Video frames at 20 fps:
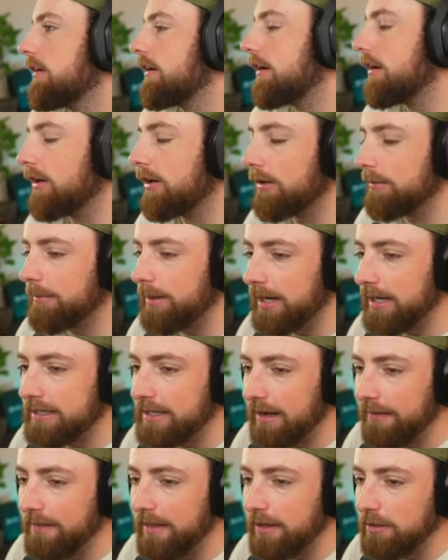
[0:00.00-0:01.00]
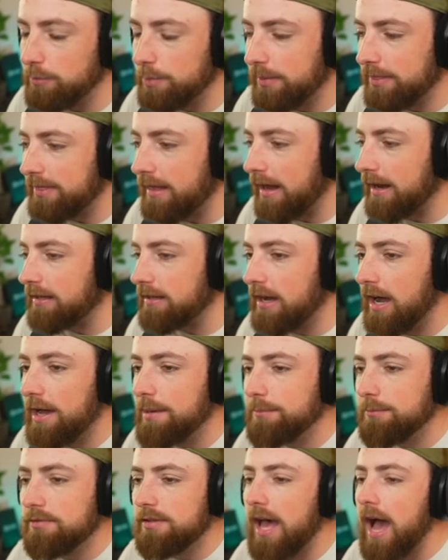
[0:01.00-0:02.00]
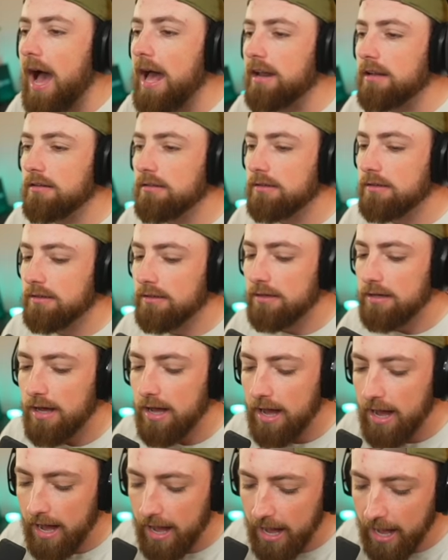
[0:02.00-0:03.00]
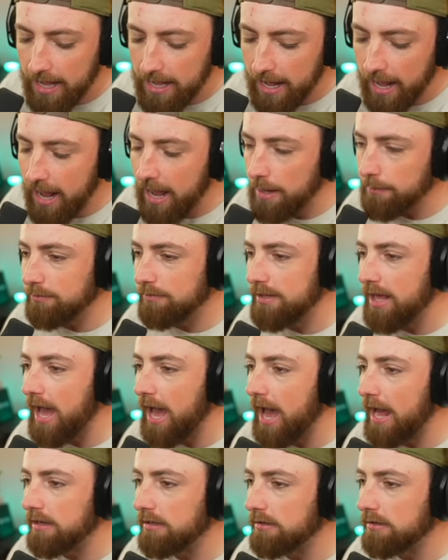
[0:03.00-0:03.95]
Oh, my God. That is pathetic. I'm sad. I am sad.